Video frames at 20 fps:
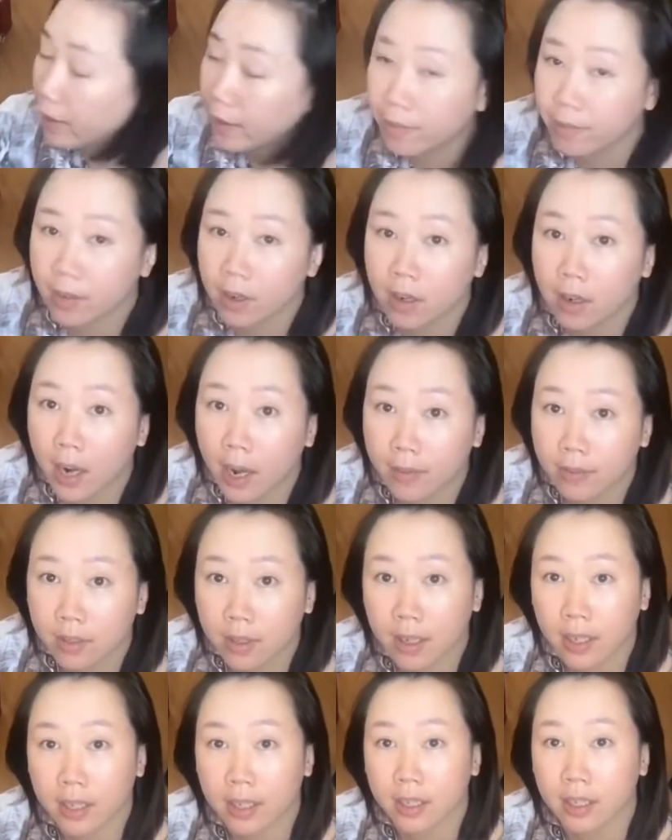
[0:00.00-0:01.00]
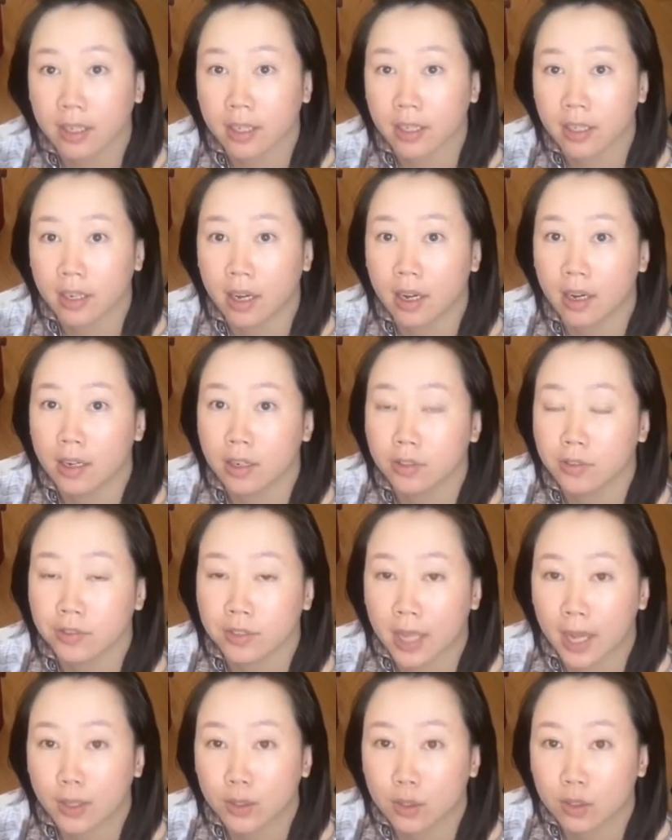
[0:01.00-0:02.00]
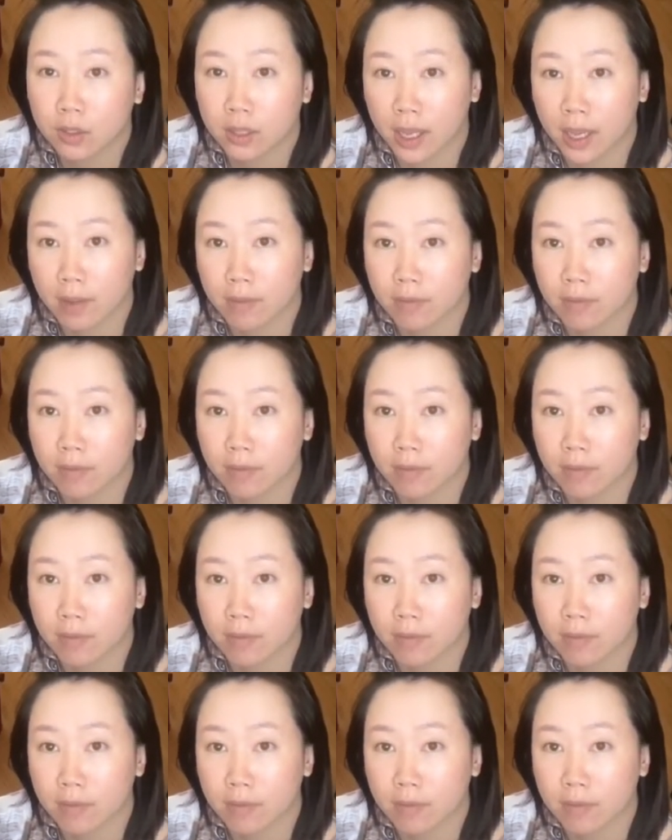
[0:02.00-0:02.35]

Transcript: after I started there with